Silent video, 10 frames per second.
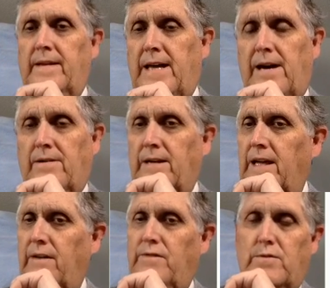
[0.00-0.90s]
Now,
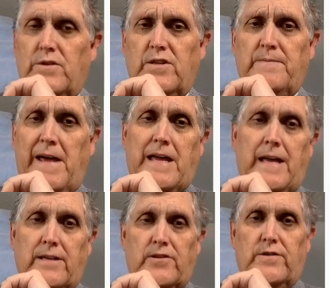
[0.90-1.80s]
if you're just
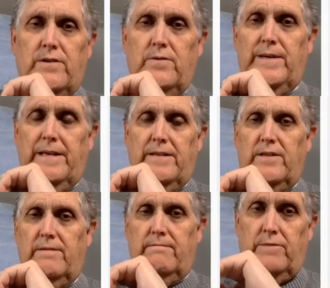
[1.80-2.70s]
making doing
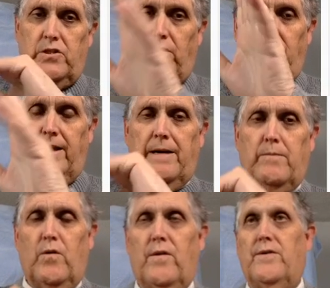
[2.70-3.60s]
circling it
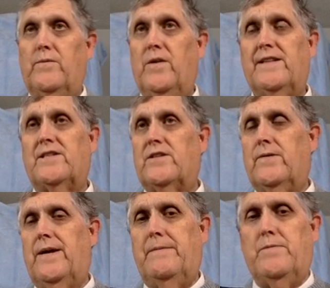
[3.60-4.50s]
more than once to
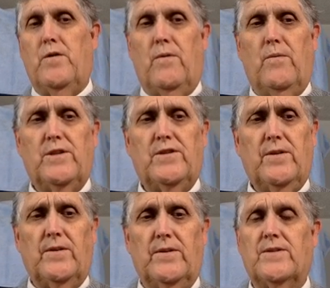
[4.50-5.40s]
create more
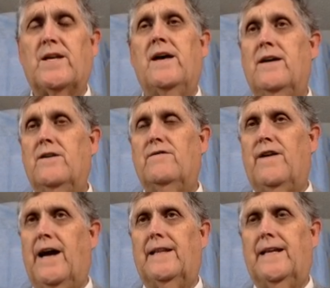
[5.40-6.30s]
circles, you're
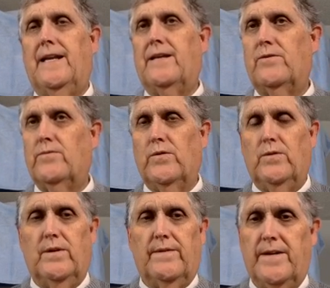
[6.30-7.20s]
violating the
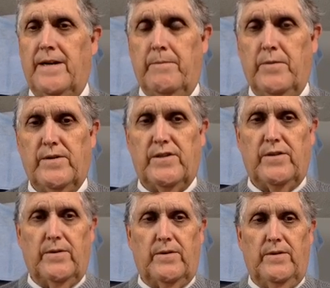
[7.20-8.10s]
rule of the number of
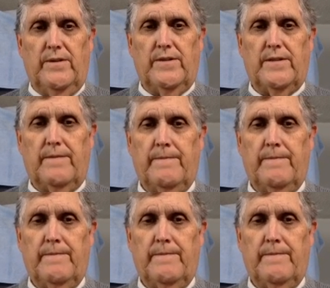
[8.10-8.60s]
circles.